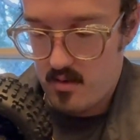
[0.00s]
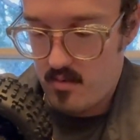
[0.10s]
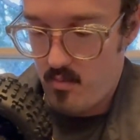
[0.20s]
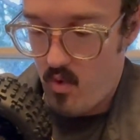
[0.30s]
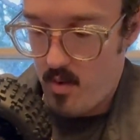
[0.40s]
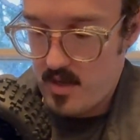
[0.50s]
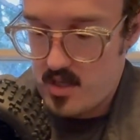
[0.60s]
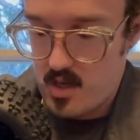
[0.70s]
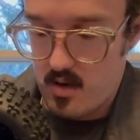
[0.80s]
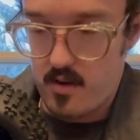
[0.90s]
more
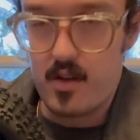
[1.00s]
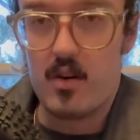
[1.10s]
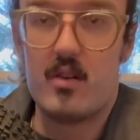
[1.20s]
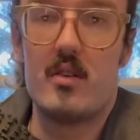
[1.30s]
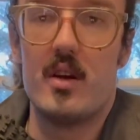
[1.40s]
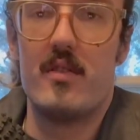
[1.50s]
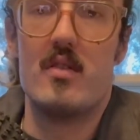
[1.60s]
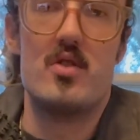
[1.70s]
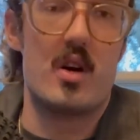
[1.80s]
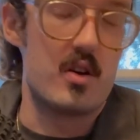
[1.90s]
material at the
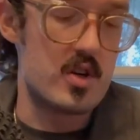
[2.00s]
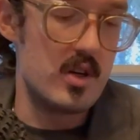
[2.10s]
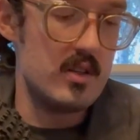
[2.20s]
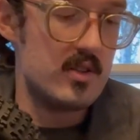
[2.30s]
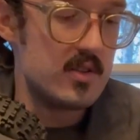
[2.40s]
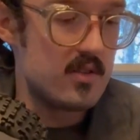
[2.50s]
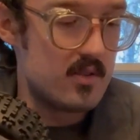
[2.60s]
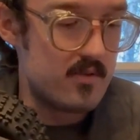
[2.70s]
junctions